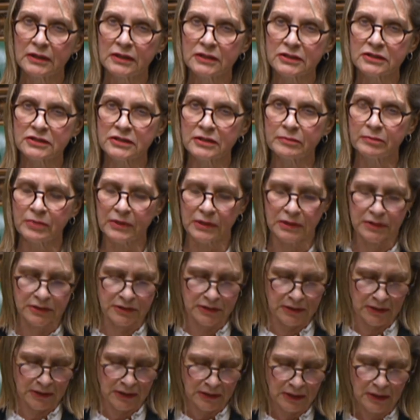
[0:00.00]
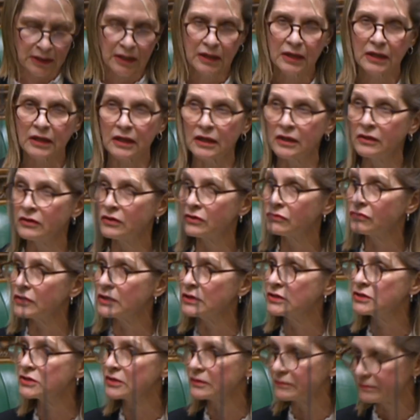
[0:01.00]
stability in the
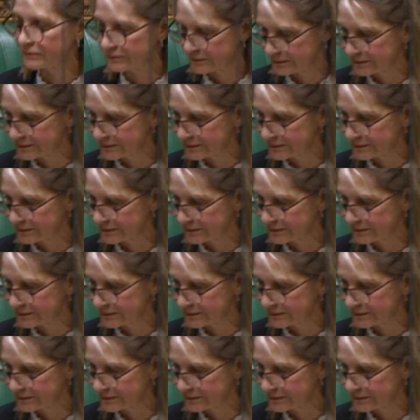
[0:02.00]
region.